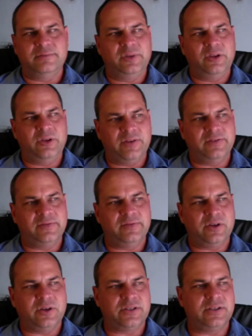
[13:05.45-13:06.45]
You have to
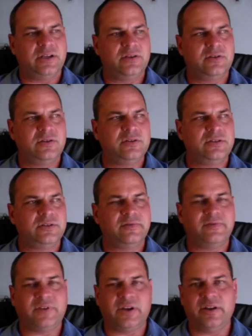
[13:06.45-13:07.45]
ask the locals and
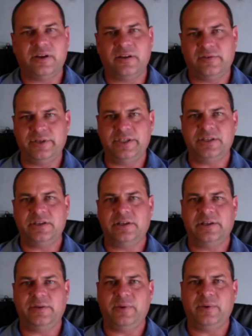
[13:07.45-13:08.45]
find out
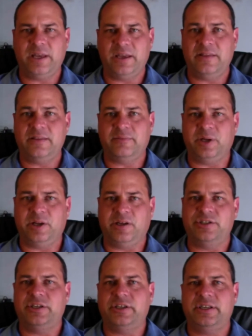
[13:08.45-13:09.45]
regionally where the
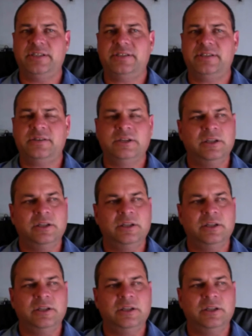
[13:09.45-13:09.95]
bilharzia is.